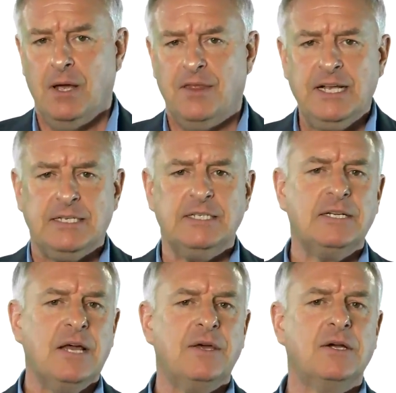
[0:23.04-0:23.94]
This is
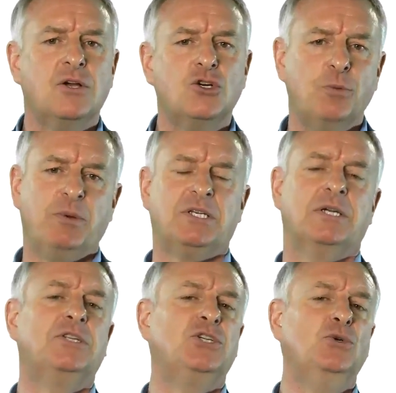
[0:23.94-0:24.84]
another
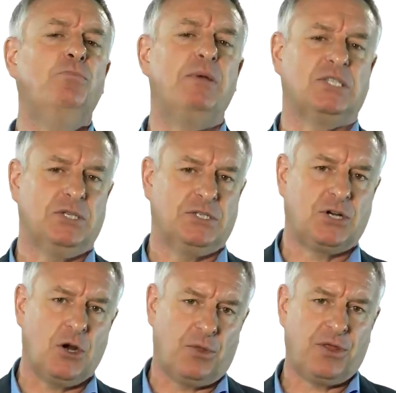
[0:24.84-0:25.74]
contributor to business
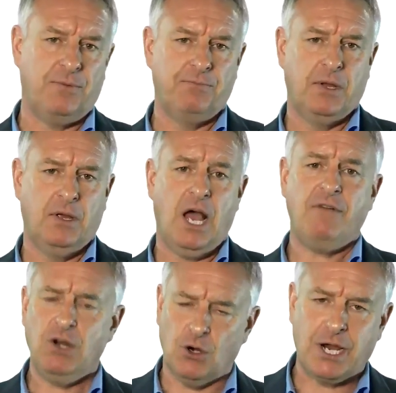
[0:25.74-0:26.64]
growth.
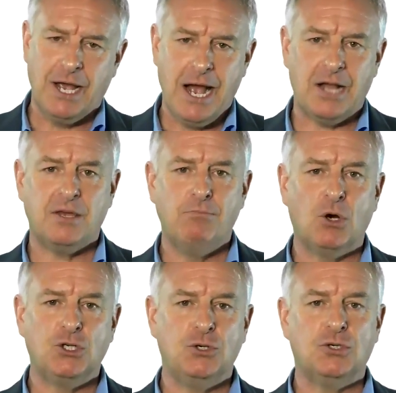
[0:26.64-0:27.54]
Have a look at the
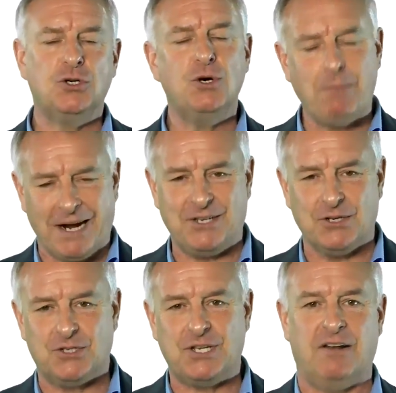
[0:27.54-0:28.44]
module to remind
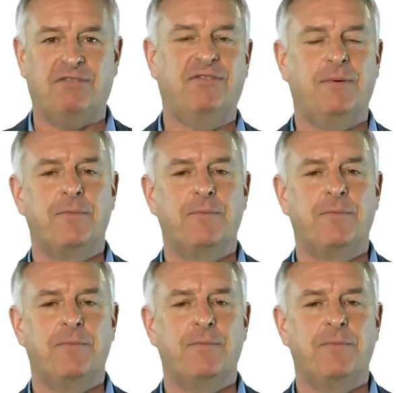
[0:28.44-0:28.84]
yourself.